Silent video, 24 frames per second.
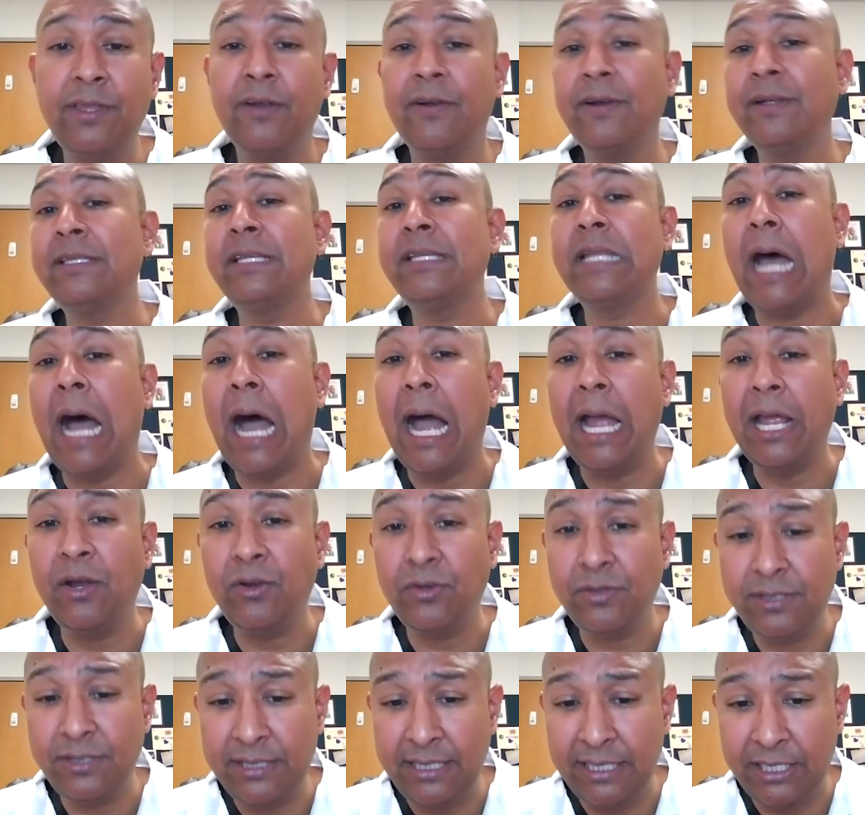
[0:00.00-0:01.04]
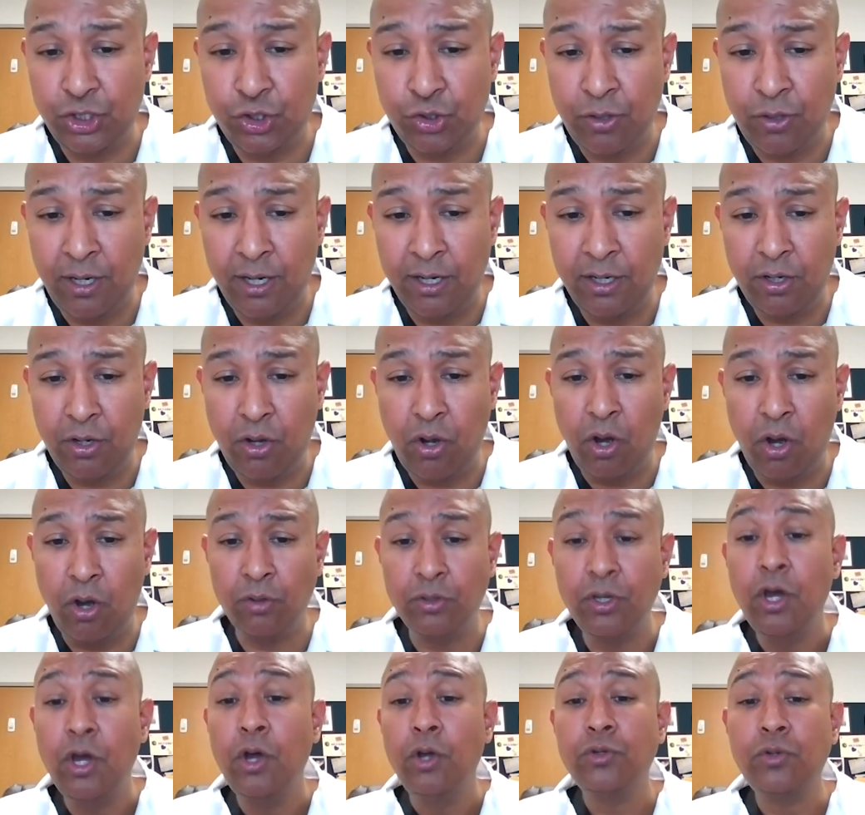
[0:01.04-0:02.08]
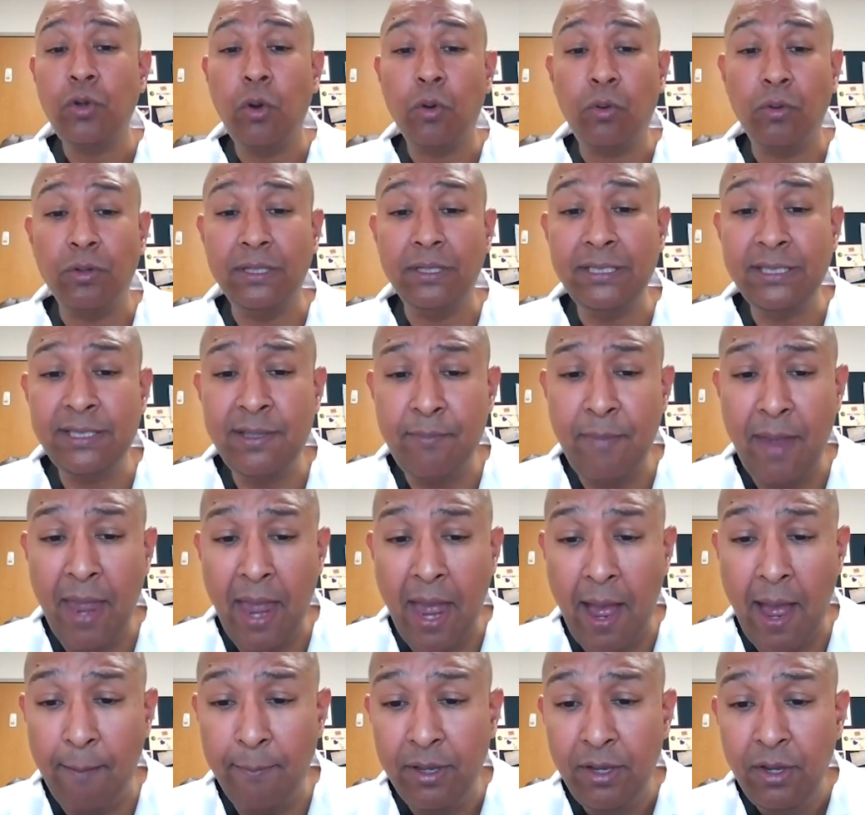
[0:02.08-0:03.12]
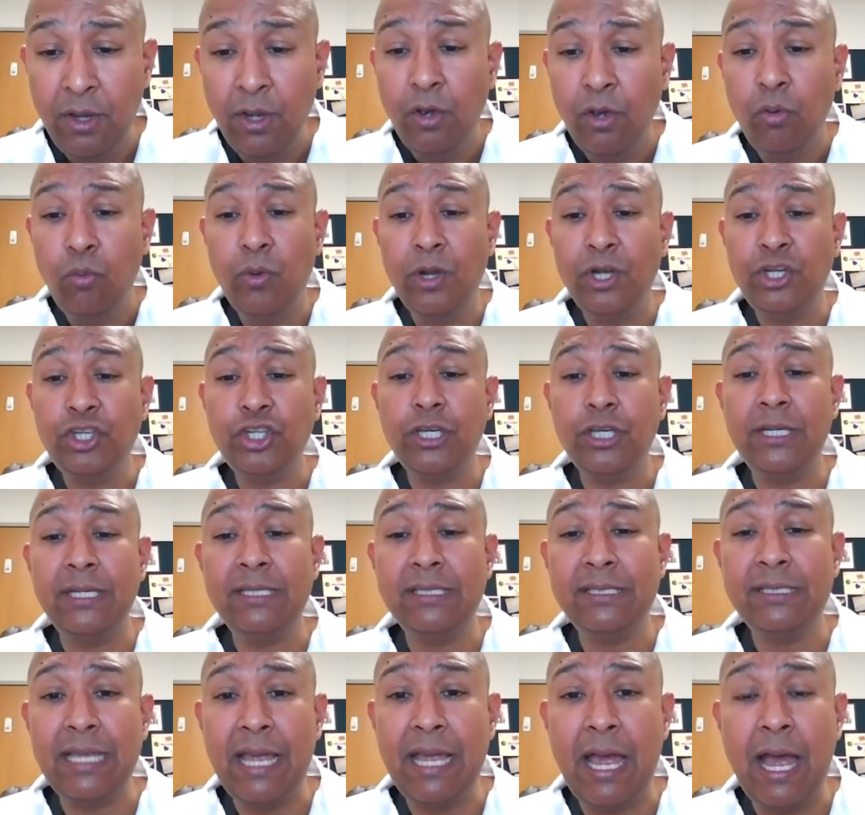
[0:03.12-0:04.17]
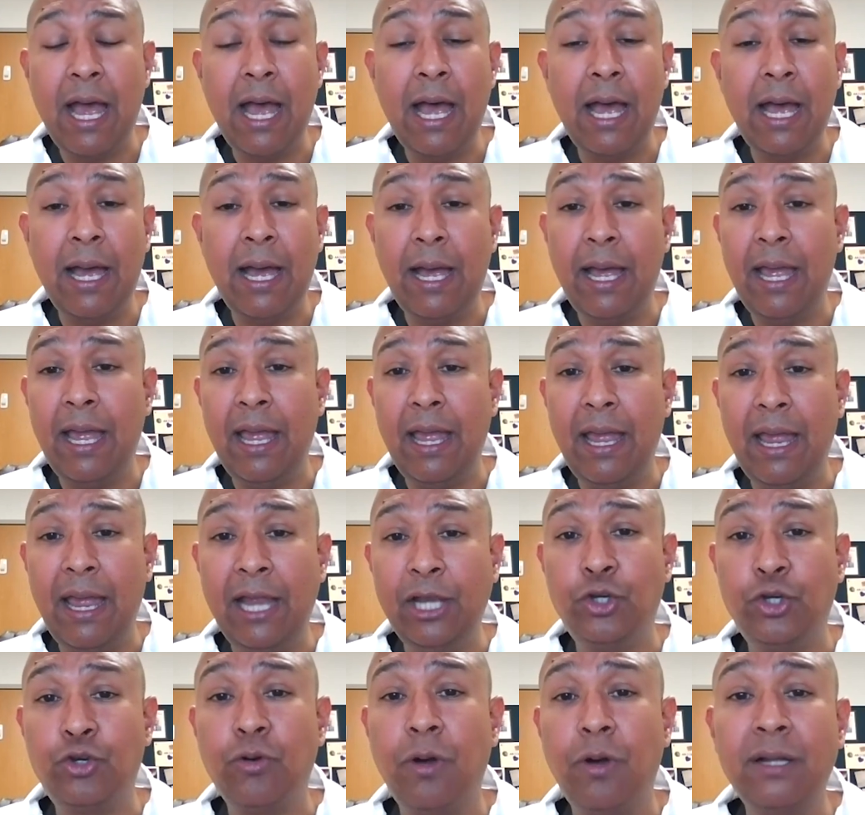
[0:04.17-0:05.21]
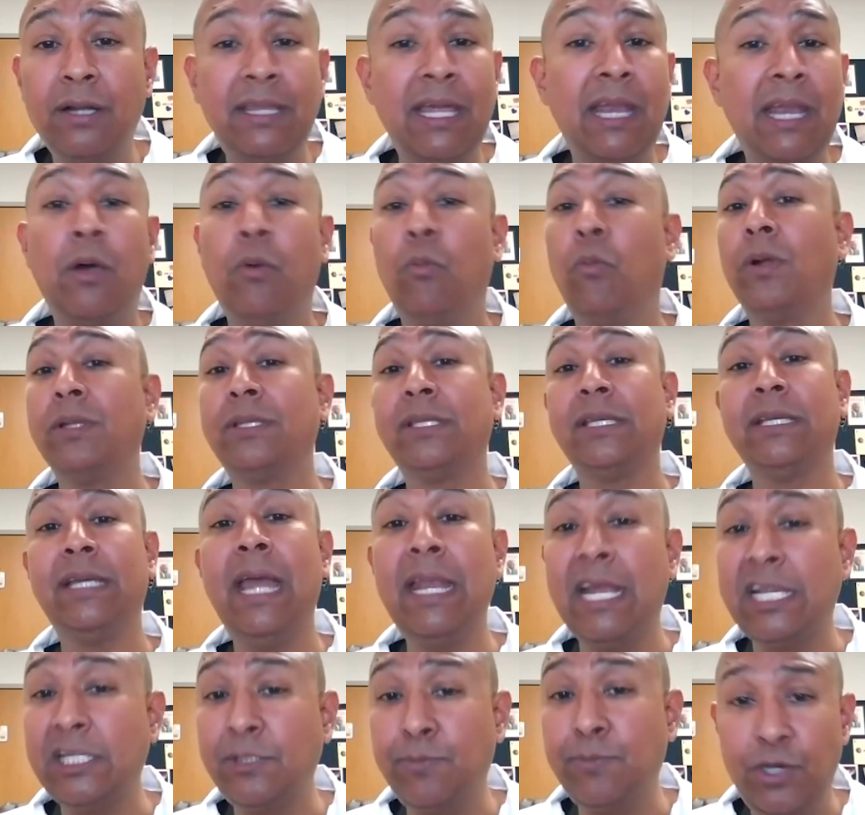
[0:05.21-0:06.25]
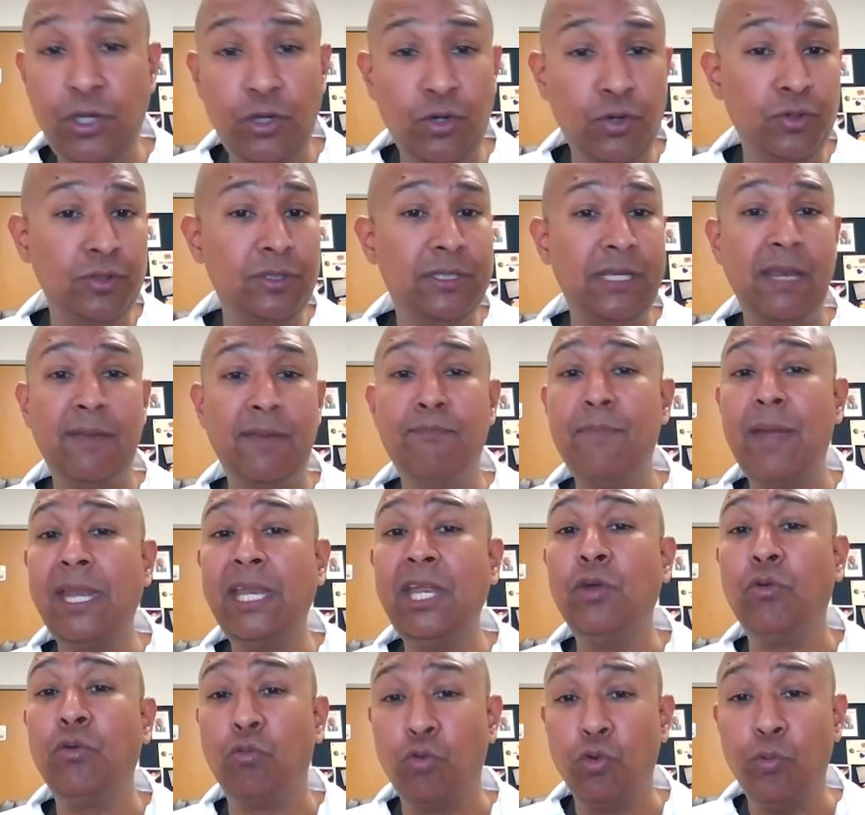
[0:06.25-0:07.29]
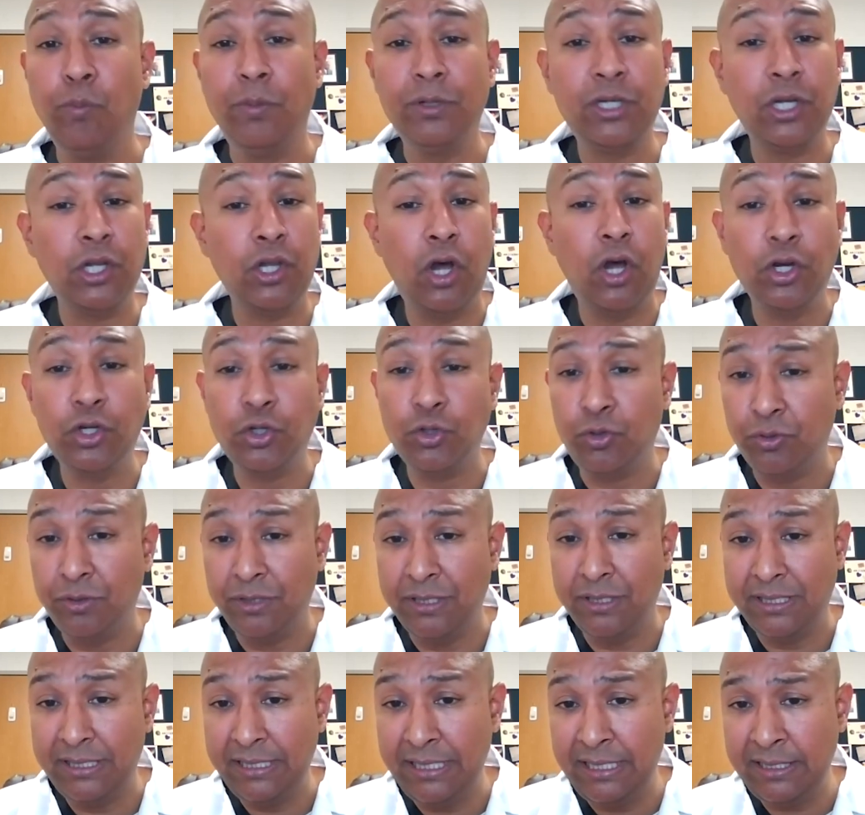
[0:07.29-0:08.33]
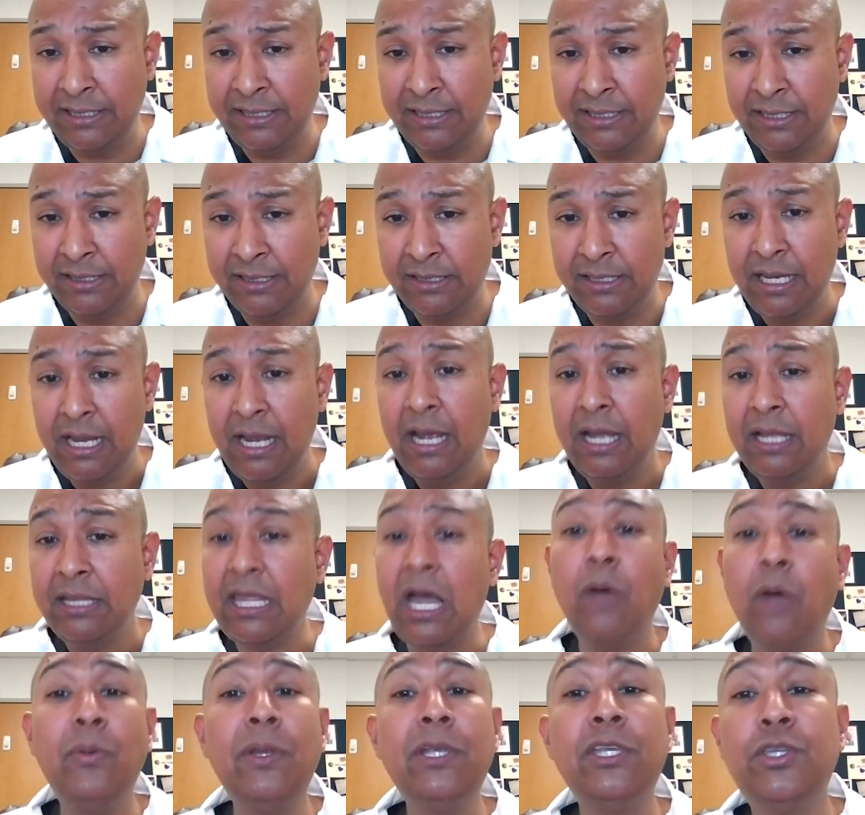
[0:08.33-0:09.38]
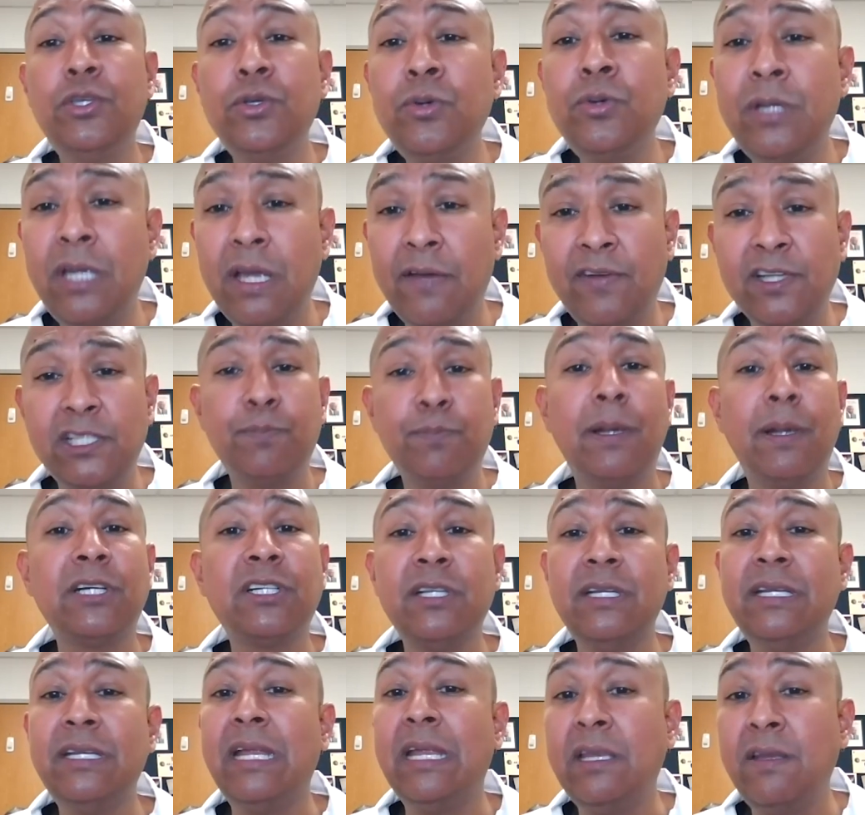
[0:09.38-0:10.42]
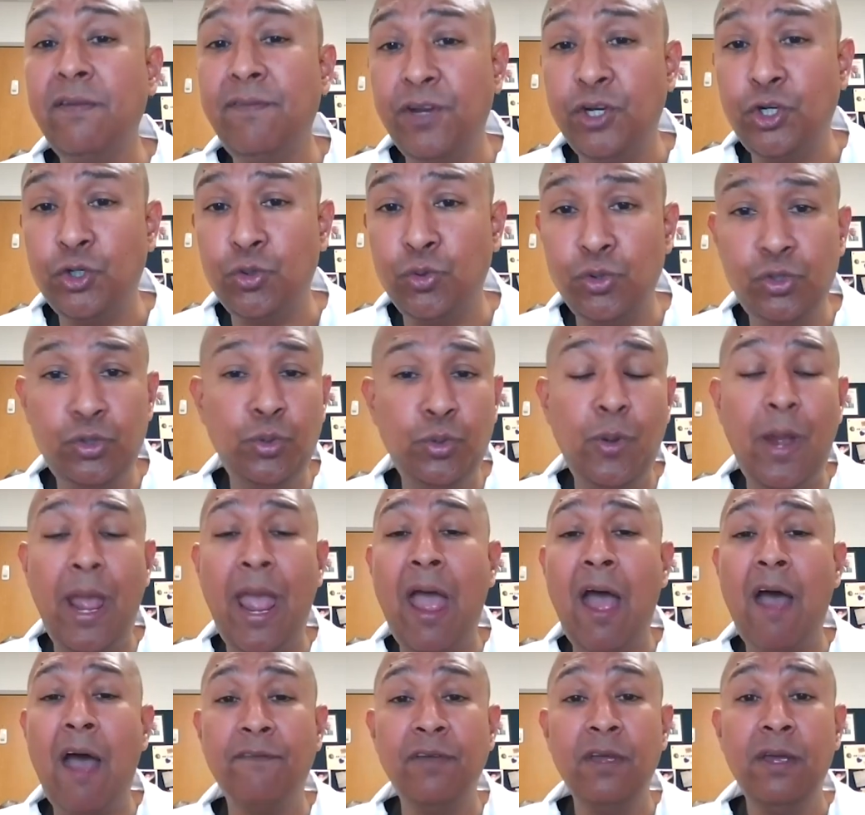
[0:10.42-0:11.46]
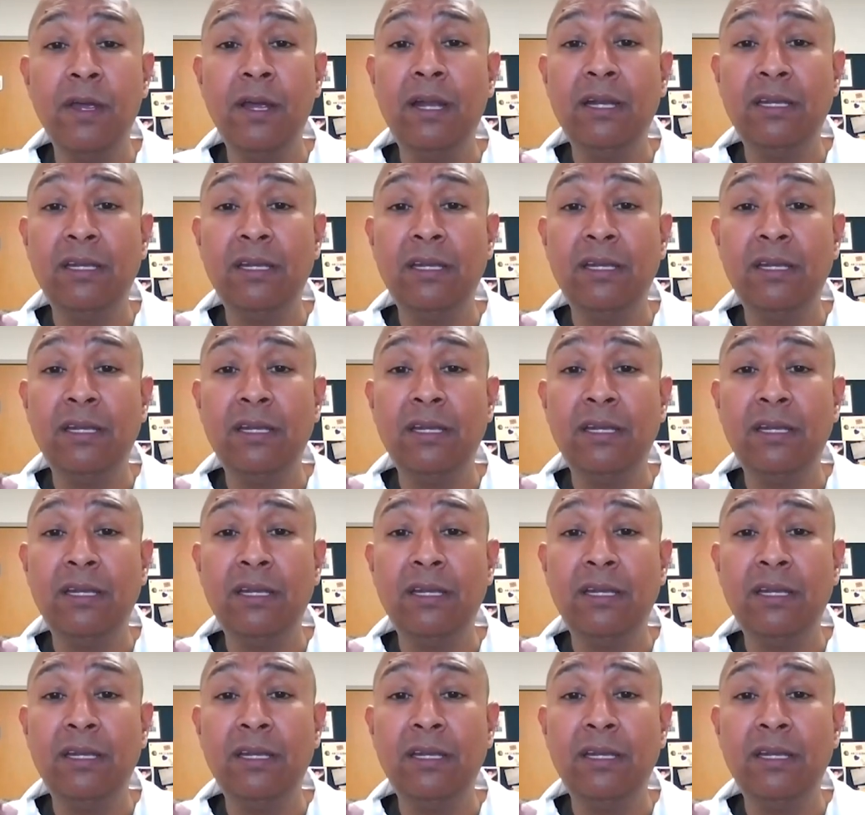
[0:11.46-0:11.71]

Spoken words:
There is an IL-6 drug called tocilizumab, which is a drug that, once again, has been used in many rheumatological diseases that we do give, especially in individuals who have